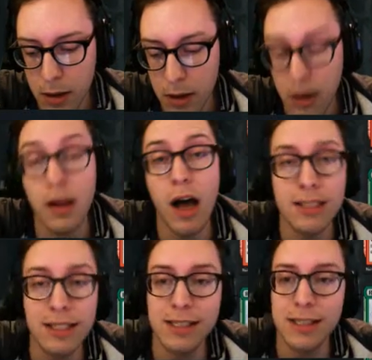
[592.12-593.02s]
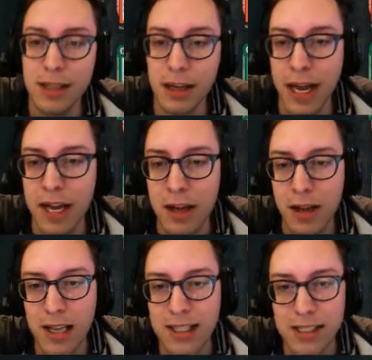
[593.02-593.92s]
Colossus, the Gate
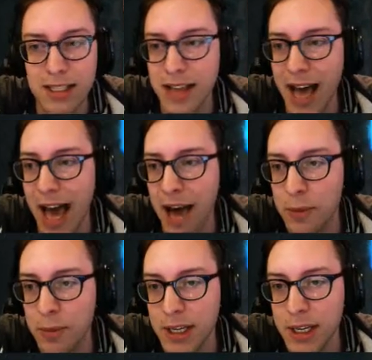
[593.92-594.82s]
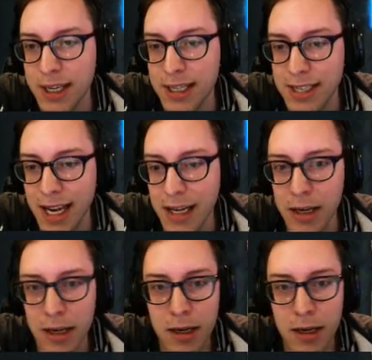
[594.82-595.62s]
Colossus, and that would be insane.